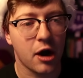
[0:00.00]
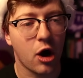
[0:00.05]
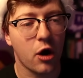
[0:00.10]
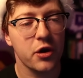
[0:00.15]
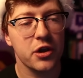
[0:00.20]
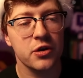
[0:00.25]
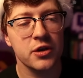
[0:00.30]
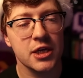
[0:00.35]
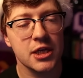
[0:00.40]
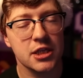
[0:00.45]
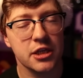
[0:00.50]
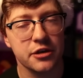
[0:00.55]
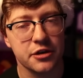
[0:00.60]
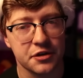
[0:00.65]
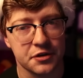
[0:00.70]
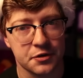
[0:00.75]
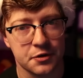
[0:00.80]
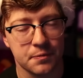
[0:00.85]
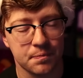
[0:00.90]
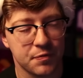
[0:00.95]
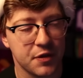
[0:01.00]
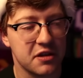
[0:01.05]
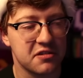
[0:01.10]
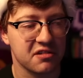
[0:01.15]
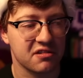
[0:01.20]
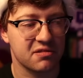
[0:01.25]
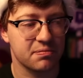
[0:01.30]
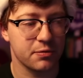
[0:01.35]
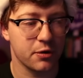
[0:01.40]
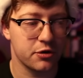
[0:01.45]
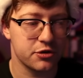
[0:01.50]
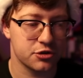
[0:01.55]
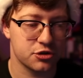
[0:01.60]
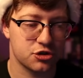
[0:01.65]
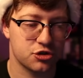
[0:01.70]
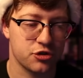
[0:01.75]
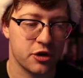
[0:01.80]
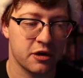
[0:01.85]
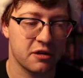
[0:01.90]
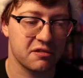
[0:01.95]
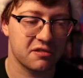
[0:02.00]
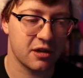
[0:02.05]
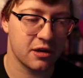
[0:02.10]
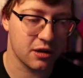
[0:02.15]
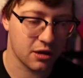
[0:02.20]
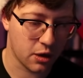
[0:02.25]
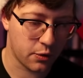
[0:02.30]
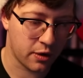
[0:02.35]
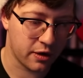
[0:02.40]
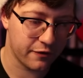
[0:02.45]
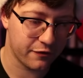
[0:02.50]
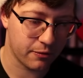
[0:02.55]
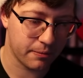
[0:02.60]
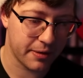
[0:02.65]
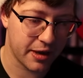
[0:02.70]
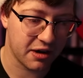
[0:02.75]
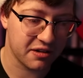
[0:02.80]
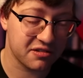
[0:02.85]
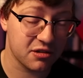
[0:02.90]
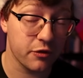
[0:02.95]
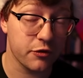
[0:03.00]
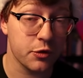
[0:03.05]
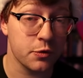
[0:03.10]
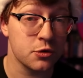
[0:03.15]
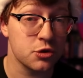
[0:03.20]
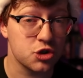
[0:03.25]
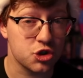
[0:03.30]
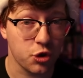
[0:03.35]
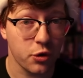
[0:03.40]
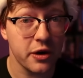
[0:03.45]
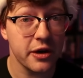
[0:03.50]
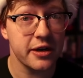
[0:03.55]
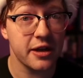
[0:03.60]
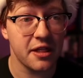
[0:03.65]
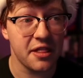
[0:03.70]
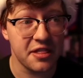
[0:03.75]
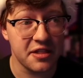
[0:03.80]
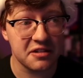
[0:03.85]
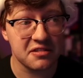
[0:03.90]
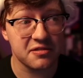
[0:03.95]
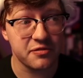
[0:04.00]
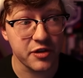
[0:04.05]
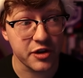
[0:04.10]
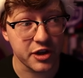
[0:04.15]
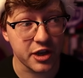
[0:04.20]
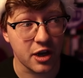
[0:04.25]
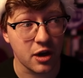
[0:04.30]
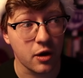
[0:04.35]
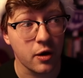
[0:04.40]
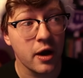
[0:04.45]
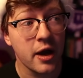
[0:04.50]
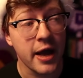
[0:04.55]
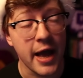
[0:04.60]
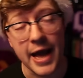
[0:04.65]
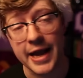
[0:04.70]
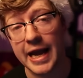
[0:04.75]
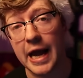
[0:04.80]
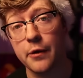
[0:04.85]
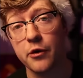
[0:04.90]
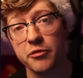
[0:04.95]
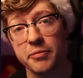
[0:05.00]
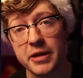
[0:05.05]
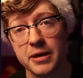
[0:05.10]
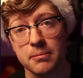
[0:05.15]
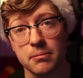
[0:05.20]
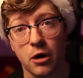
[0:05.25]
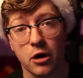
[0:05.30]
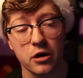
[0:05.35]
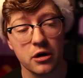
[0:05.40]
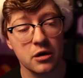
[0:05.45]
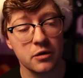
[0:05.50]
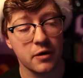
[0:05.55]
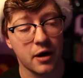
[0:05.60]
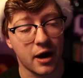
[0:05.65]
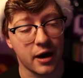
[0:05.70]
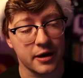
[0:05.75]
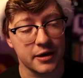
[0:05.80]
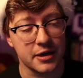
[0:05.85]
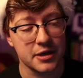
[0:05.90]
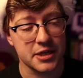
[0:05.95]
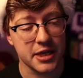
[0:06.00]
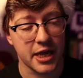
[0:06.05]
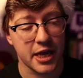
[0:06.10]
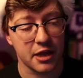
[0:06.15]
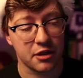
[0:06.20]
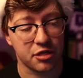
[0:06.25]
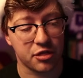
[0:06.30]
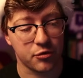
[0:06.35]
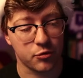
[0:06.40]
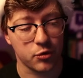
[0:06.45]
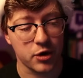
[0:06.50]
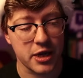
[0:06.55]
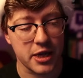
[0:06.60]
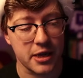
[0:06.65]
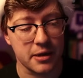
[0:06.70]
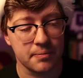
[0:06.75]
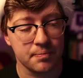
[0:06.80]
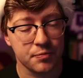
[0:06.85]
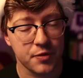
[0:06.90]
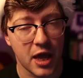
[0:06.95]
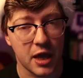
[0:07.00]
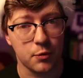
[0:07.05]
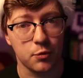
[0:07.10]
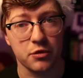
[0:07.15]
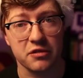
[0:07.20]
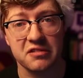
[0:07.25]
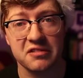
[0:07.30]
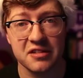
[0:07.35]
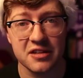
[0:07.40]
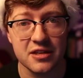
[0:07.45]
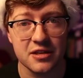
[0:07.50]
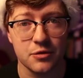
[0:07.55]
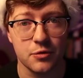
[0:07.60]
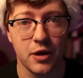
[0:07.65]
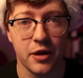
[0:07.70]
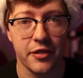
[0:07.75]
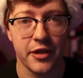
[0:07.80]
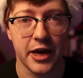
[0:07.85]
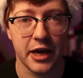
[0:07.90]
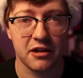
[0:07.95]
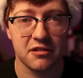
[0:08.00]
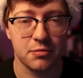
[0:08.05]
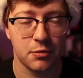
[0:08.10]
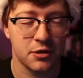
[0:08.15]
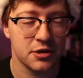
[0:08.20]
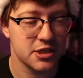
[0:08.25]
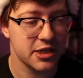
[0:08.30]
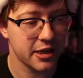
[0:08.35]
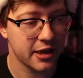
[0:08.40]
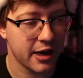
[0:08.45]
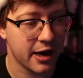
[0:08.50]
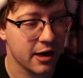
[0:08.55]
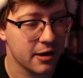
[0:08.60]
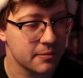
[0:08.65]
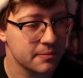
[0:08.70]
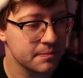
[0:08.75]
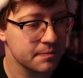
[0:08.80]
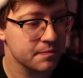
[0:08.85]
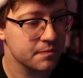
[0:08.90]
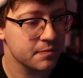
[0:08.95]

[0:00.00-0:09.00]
All you need to do is explode your strings and go on from there. So if you enjoyed this video, hang out with me tomorrow on day three, and we'll see you in the next one. Take care.